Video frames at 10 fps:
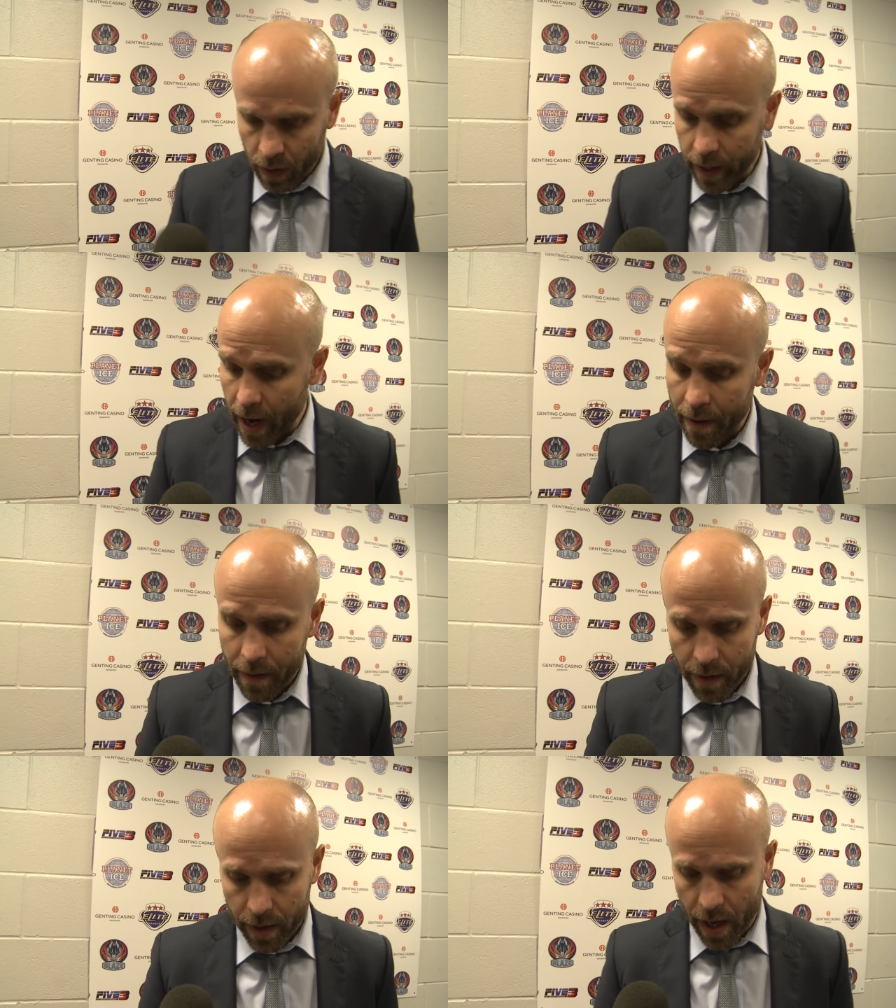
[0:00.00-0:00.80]
Yeah,
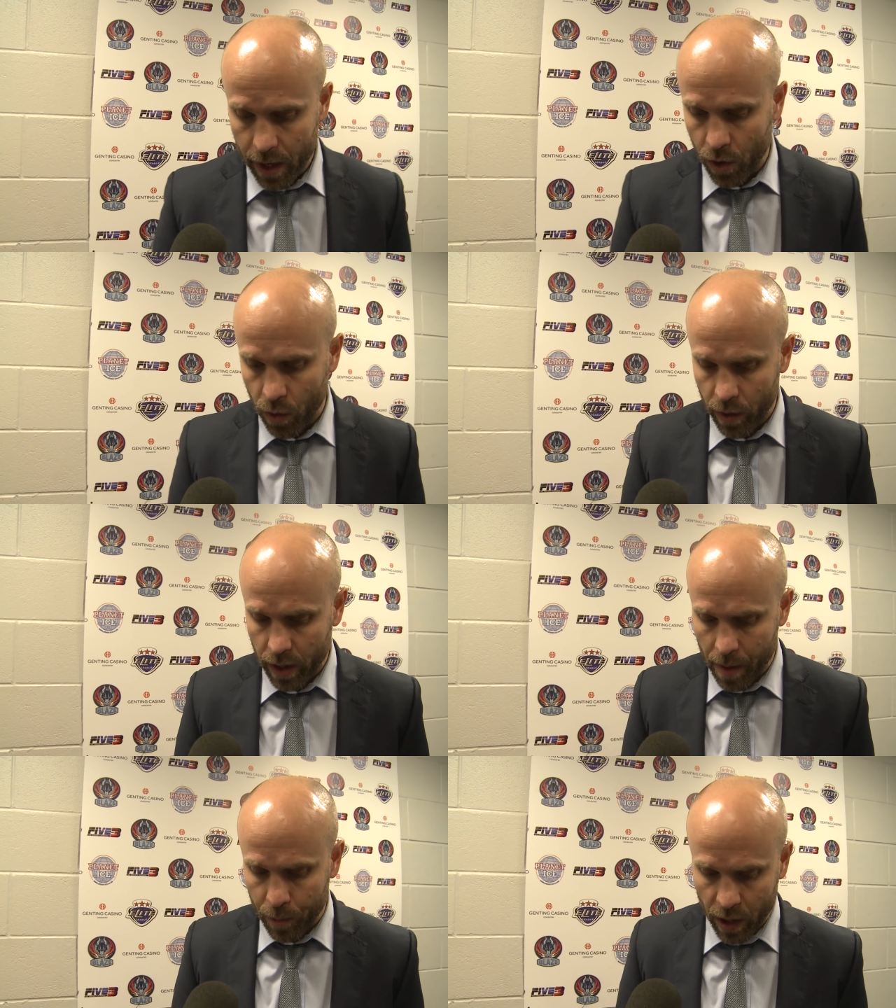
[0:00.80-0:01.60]
yeah, you know, a
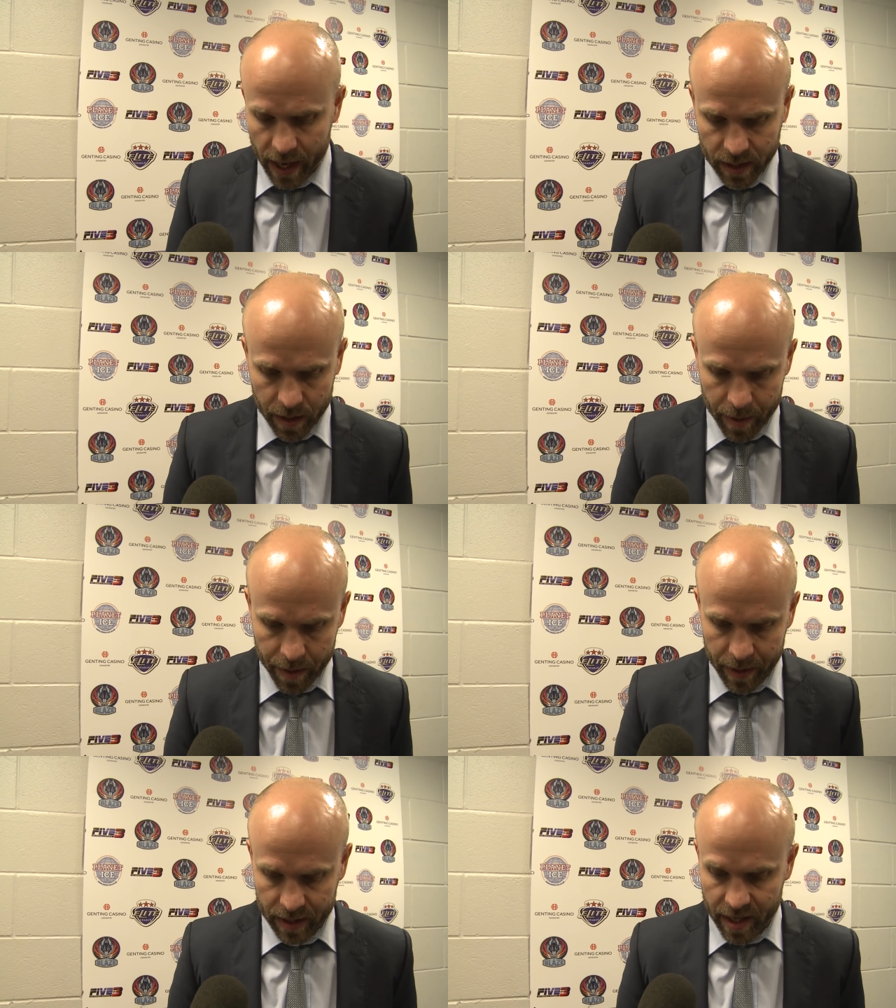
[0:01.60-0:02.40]
couple guys that have been
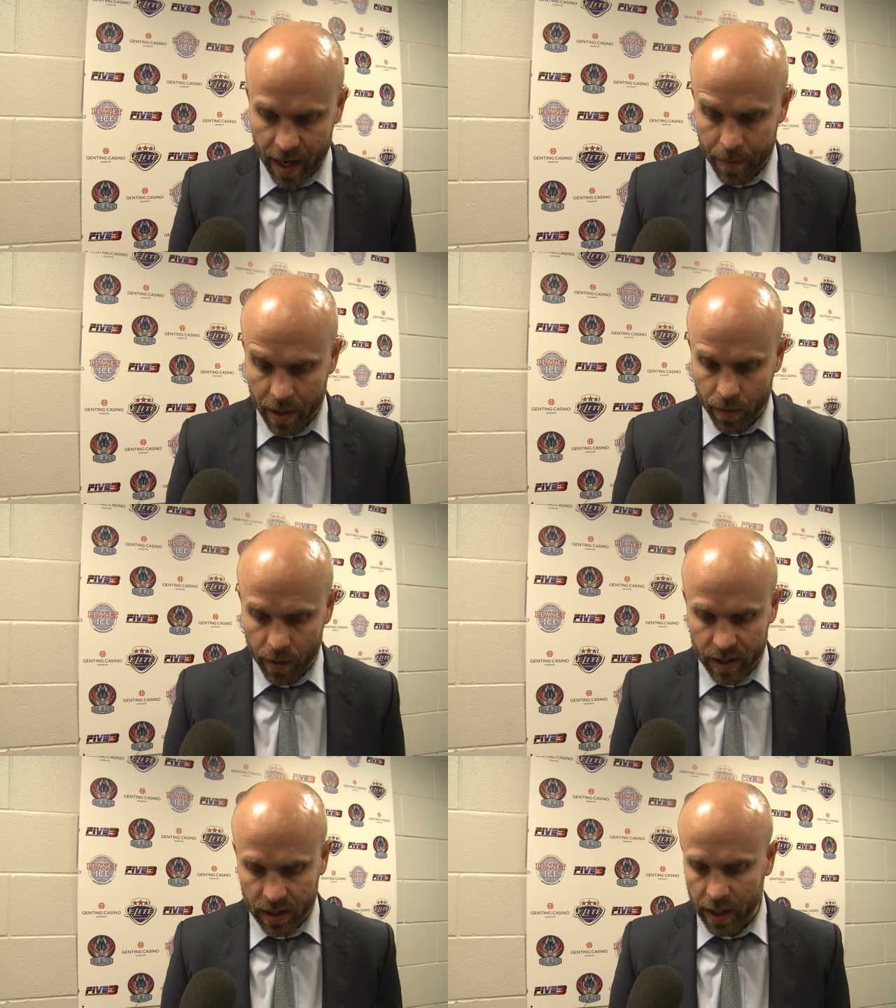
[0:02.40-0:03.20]
a bit snake bit
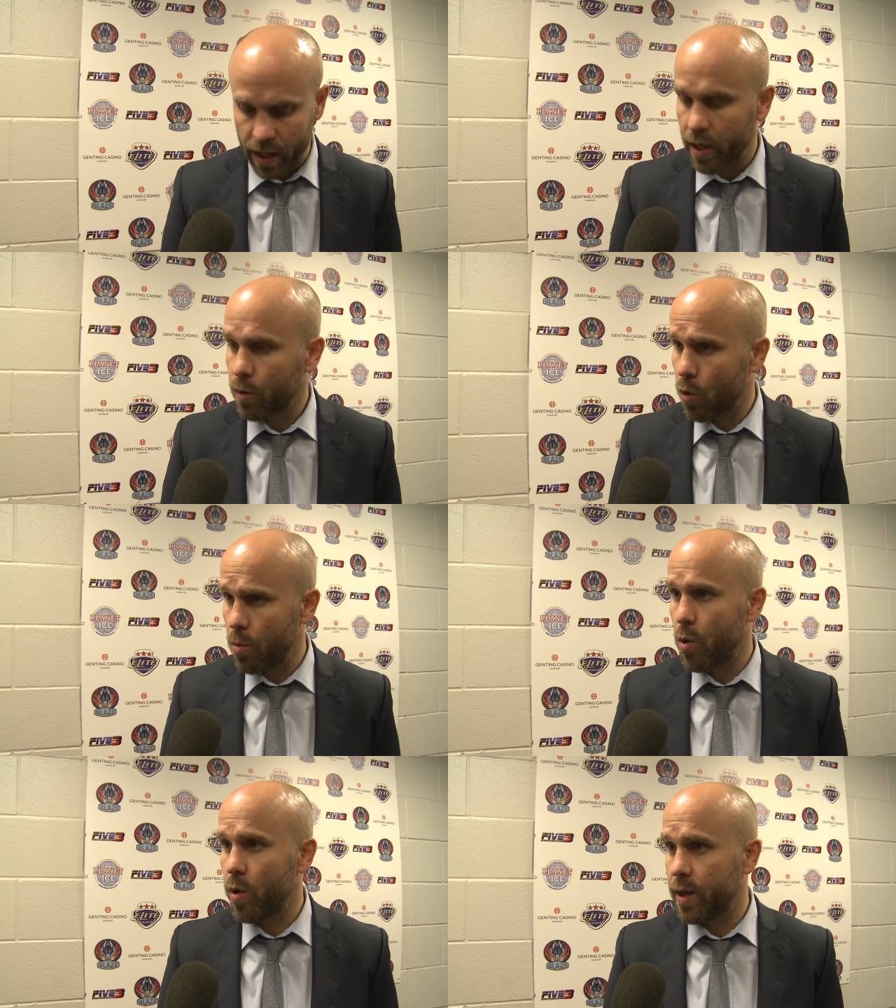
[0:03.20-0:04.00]
recently, like
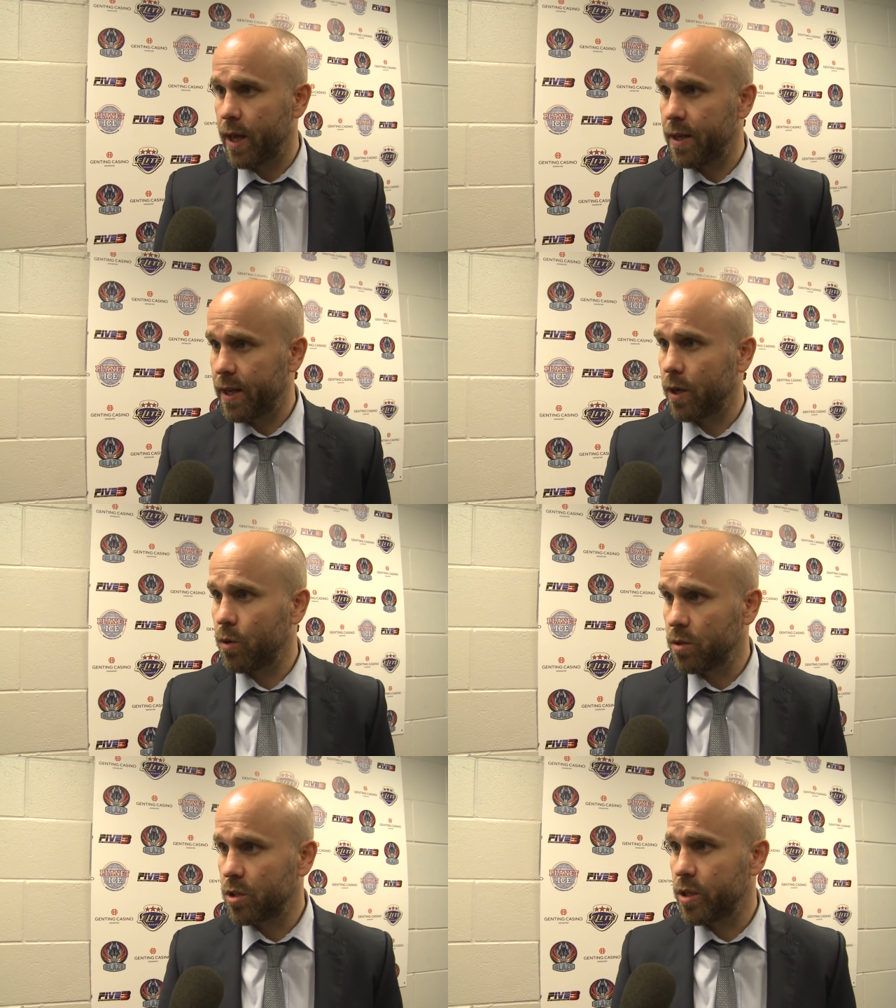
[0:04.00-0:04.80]
Robo and, and
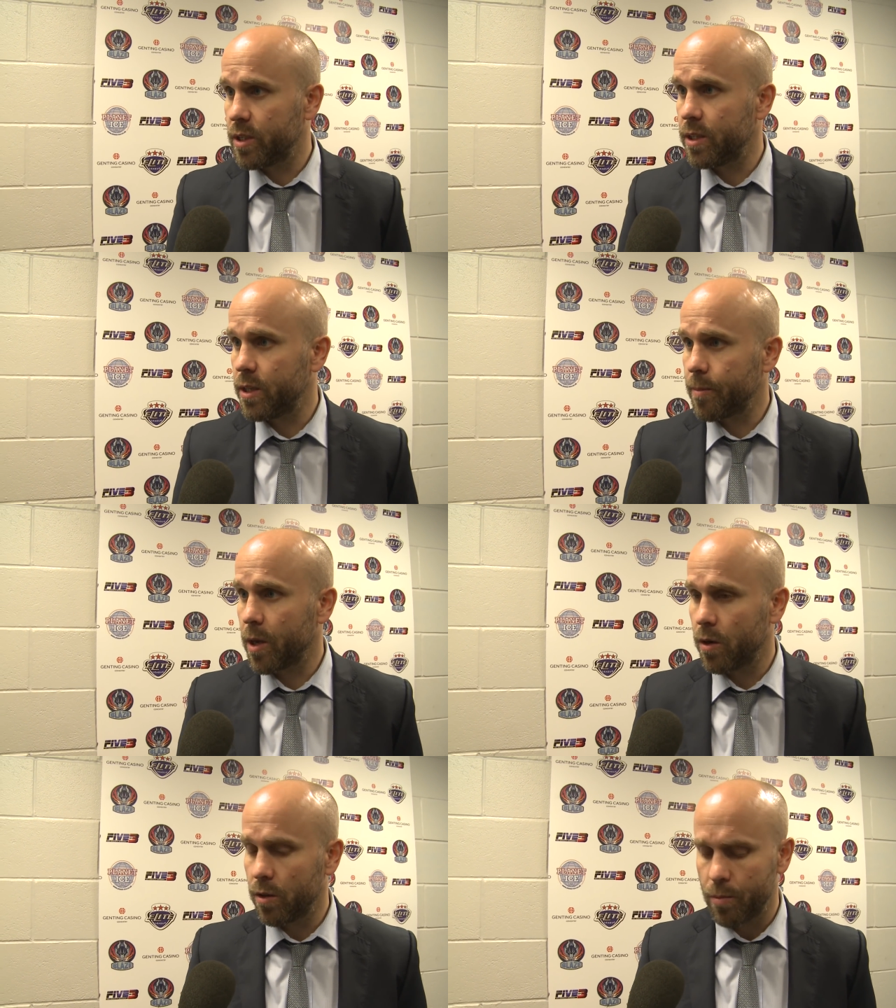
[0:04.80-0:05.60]
Dingle. It's good to see them
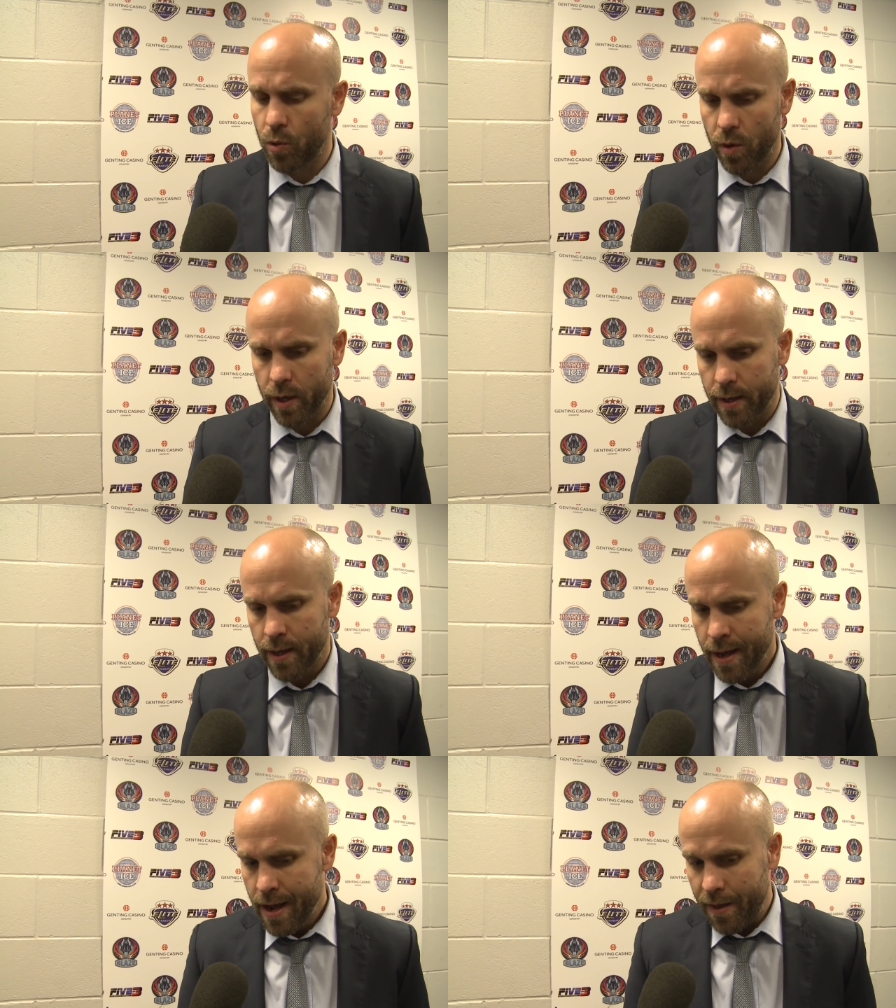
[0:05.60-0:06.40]
get on the board, and
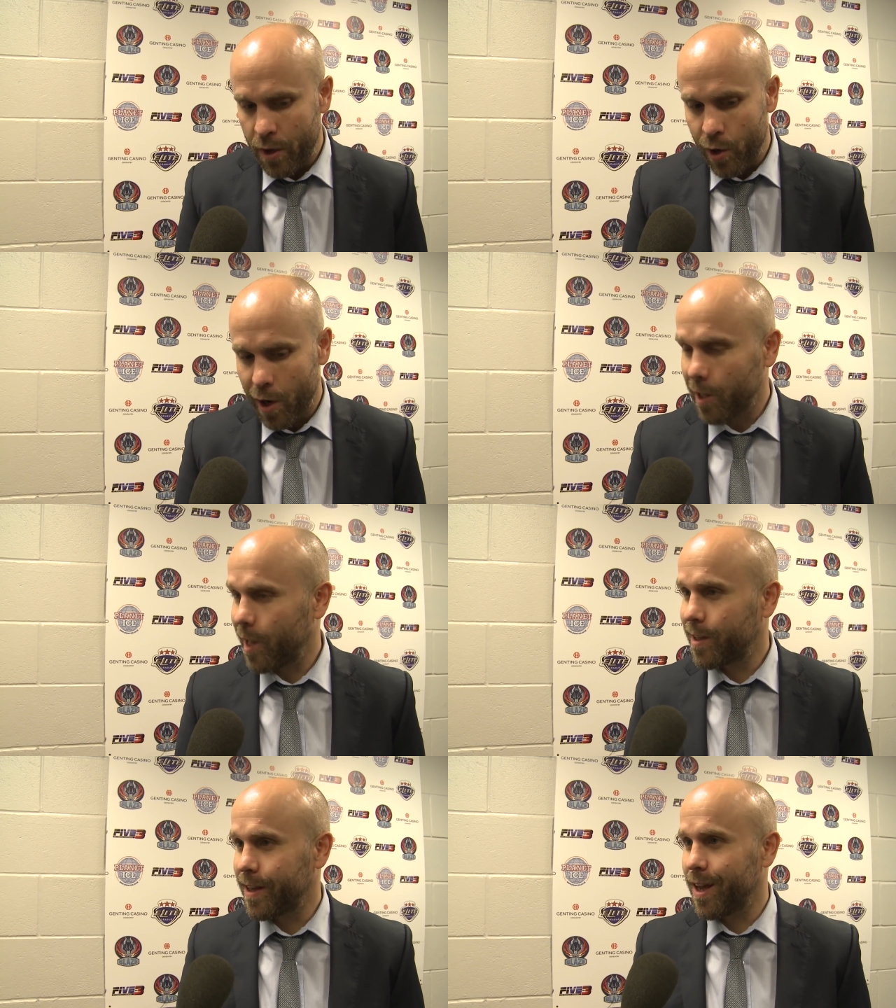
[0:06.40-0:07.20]
and then your
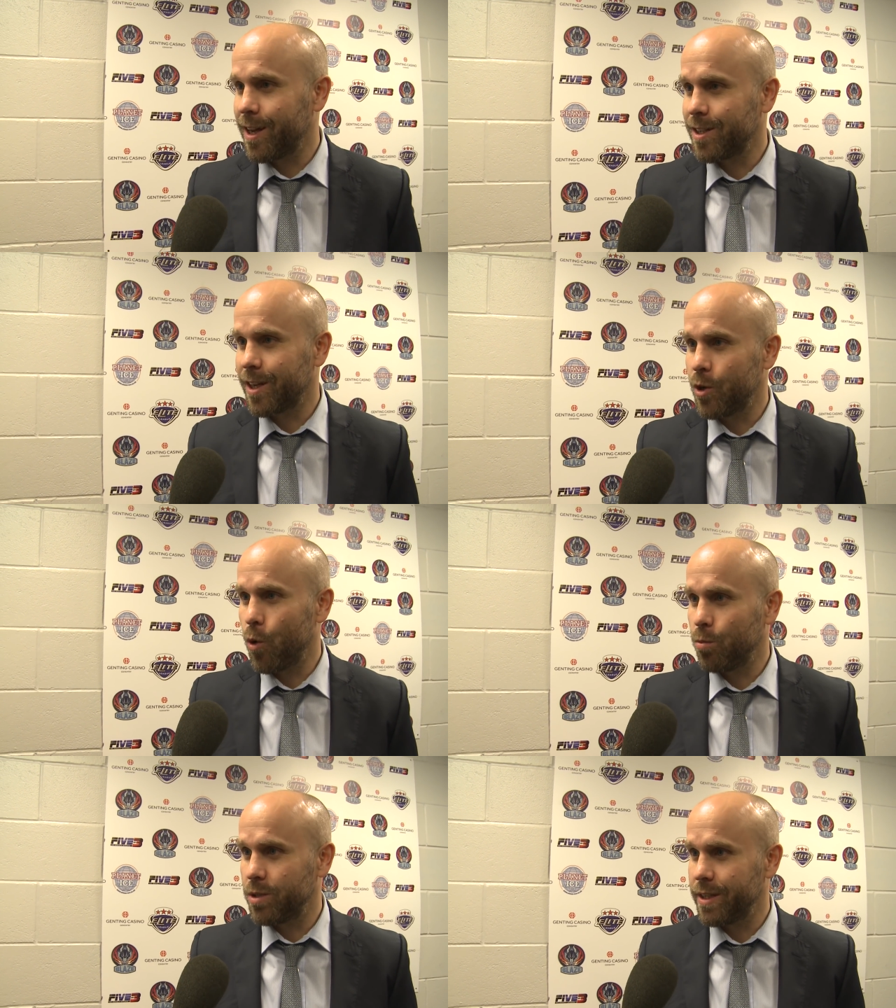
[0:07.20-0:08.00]
unlikely guys like
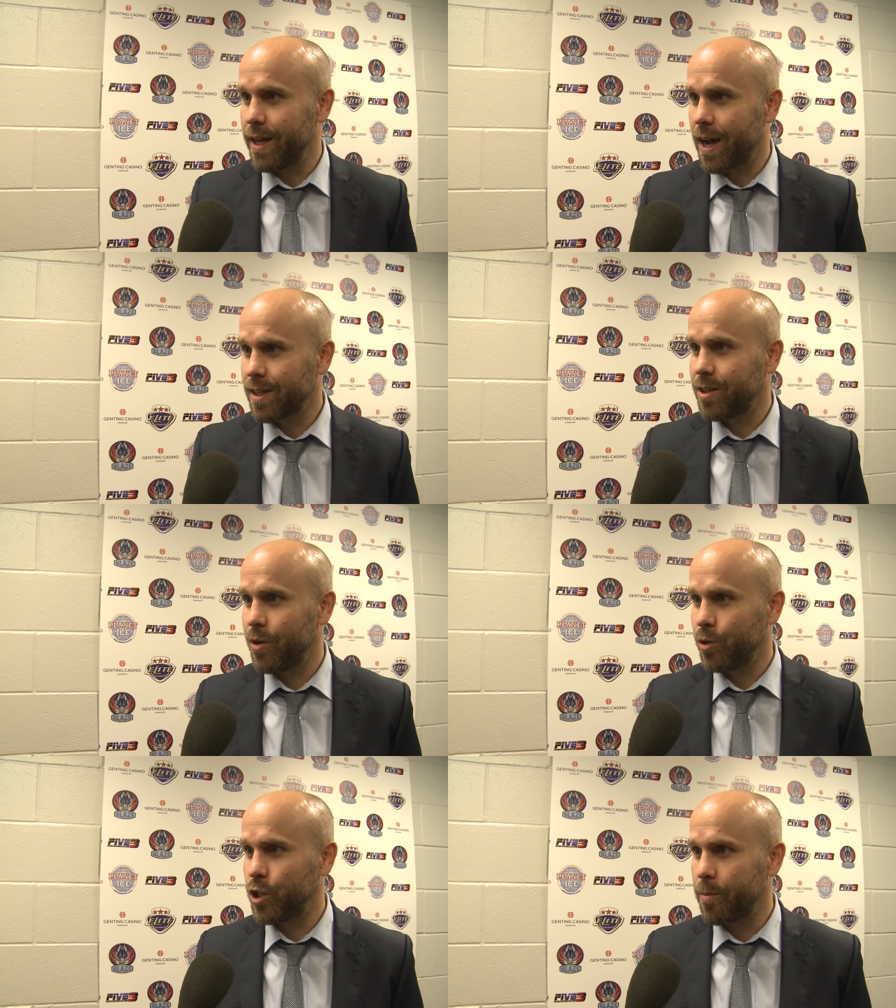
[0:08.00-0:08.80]
Nobs and Dax, you
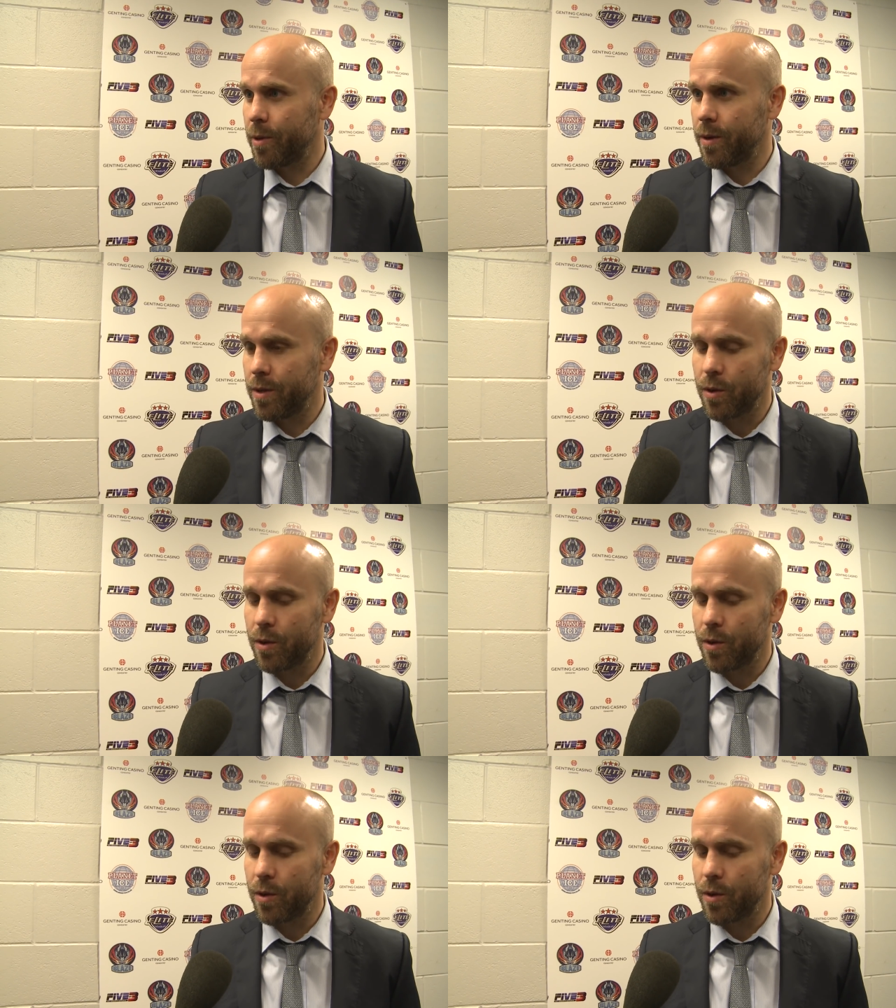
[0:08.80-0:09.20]
know, chip in.